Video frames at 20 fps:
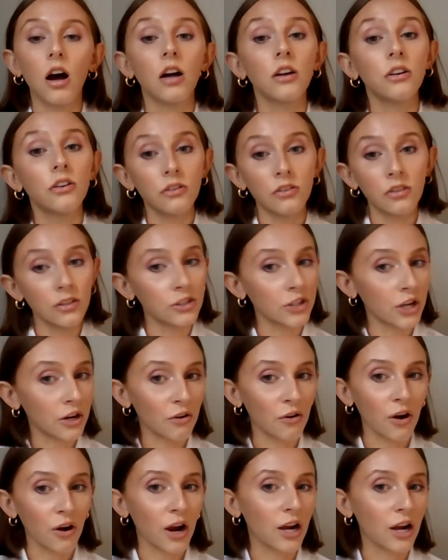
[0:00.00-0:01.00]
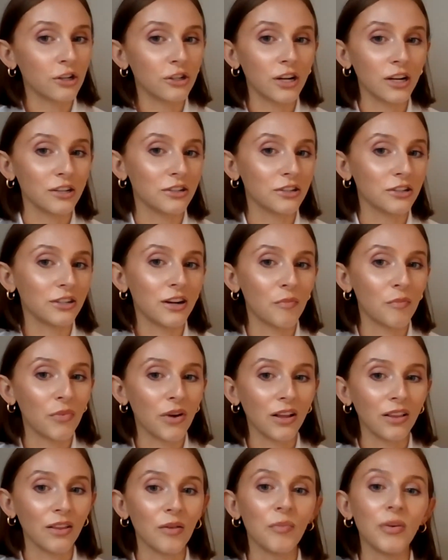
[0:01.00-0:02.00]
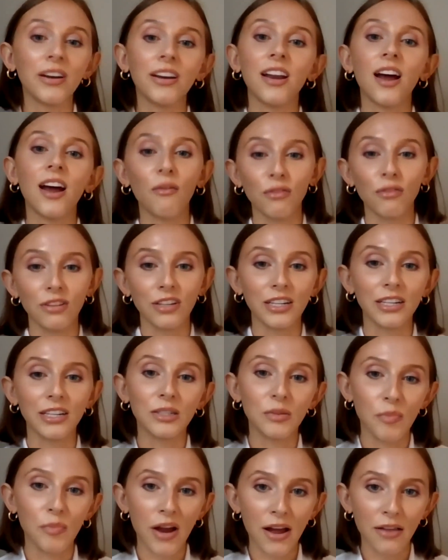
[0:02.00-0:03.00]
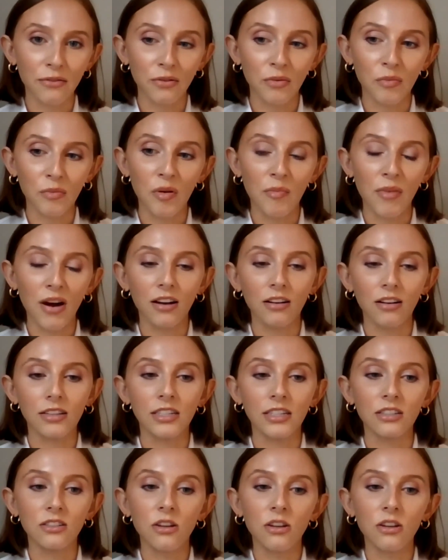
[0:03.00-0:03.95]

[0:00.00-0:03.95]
under the general contractor umbrella, but not related to bathroom remodeling.